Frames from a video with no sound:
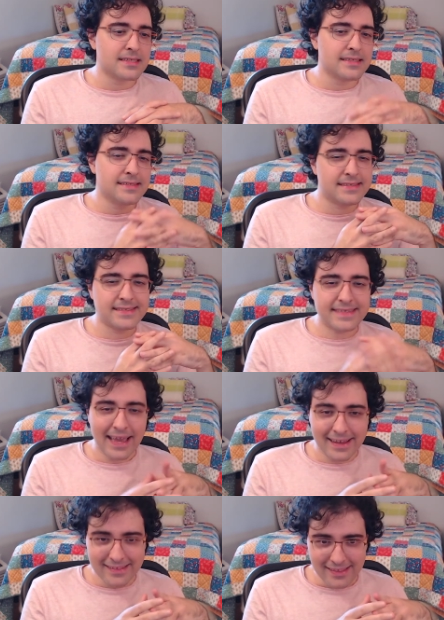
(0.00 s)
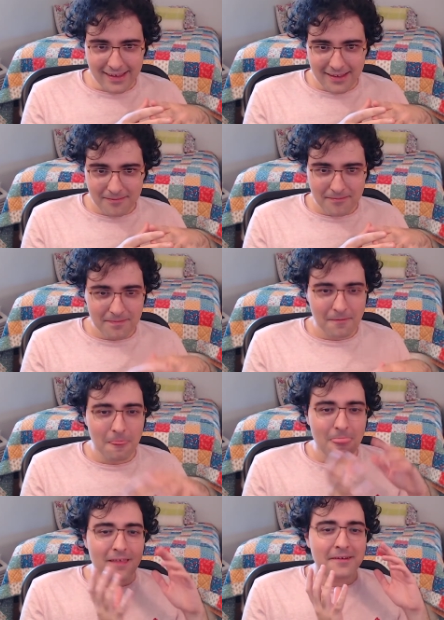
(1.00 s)
Secondly,
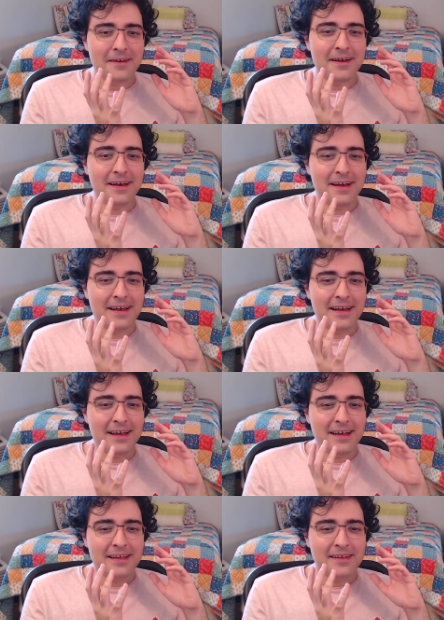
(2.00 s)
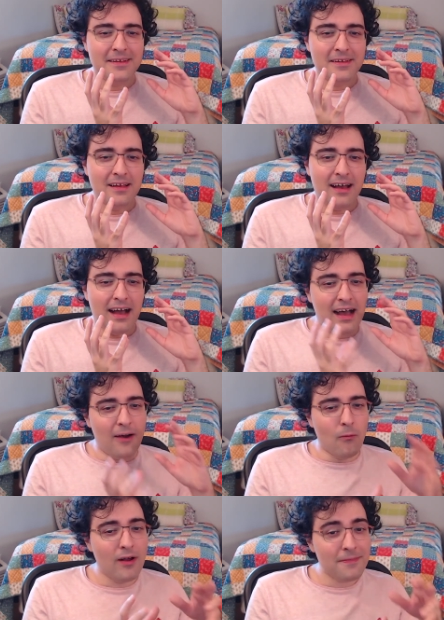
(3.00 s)
one